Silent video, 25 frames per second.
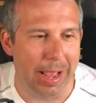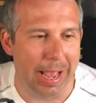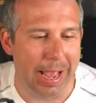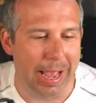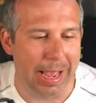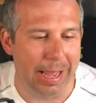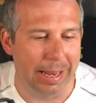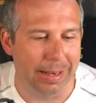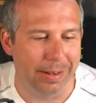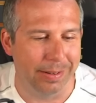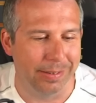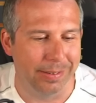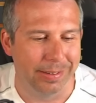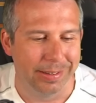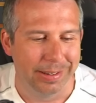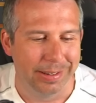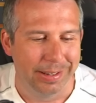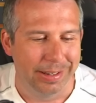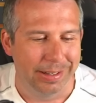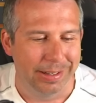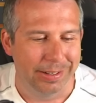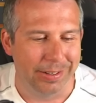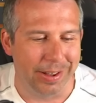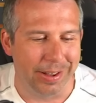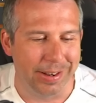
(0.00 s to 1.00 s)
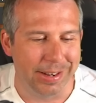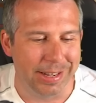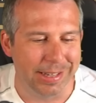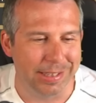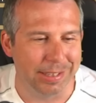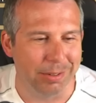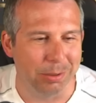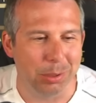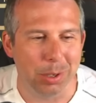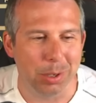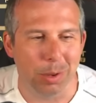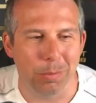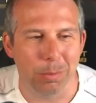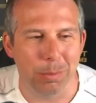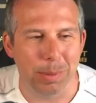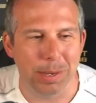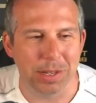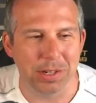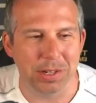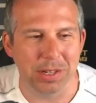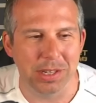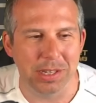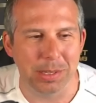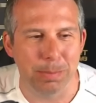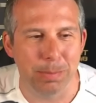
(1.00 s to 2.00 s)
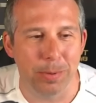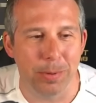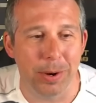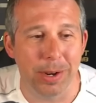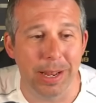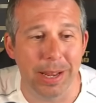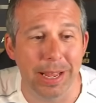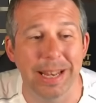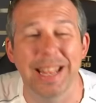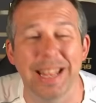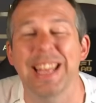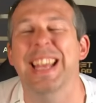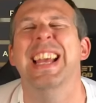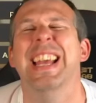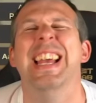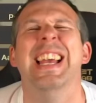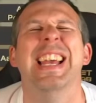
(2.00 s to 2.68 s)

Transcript: And got a nice little confirmation this morning.